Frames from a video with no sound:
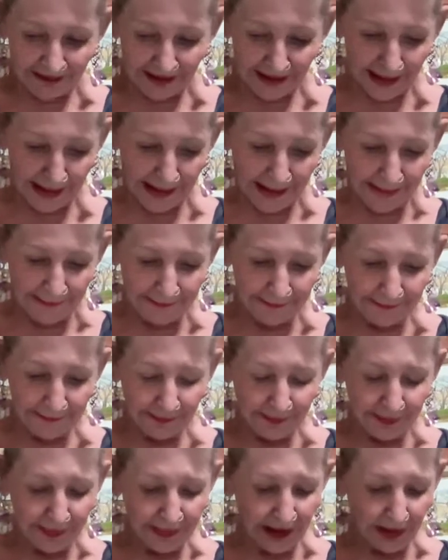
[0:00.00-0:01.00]
Um,
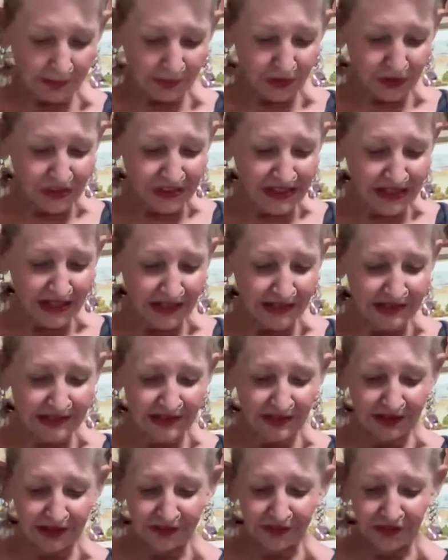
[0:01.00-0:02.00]
number six,
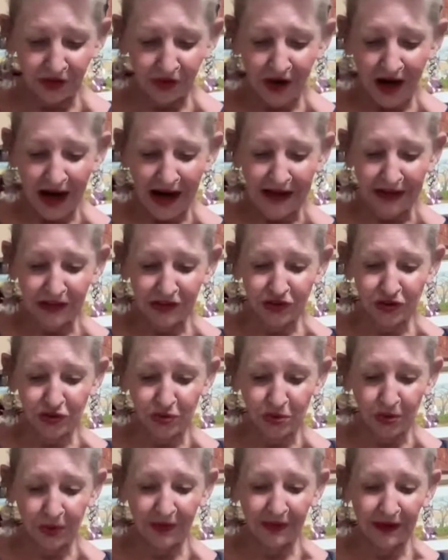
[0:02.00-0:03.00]
live your highest
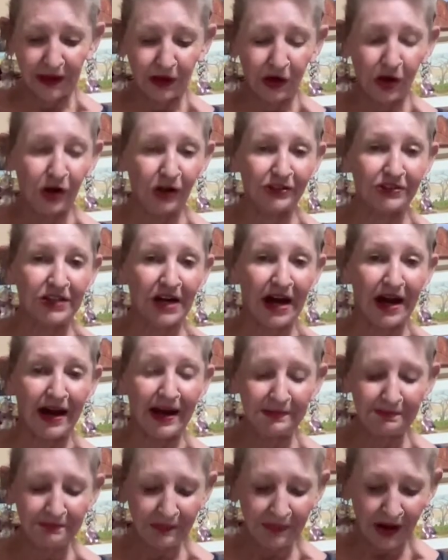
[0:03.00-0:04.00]
truth at all
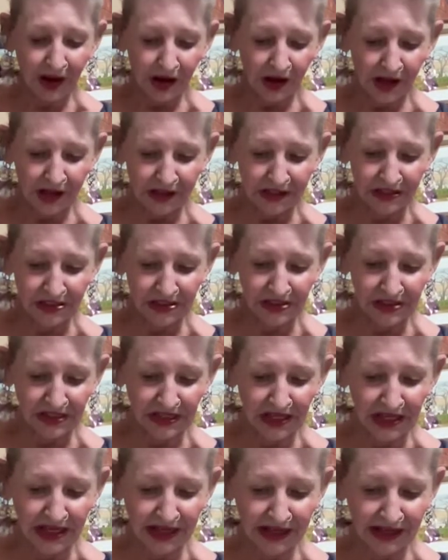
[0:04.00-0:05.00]
time,
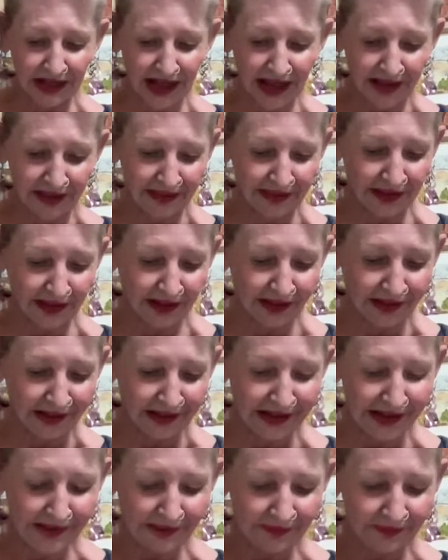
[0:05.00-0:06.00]
honesty and
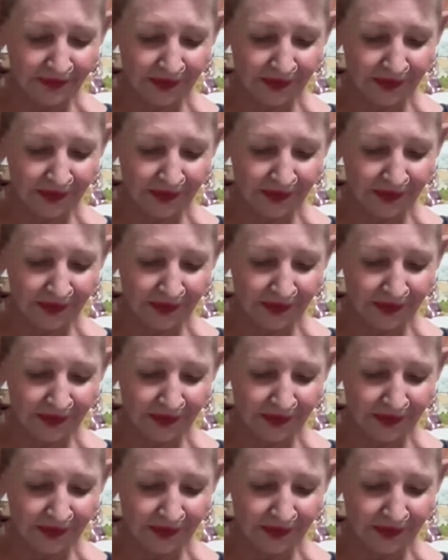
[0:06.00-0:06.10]
ethically.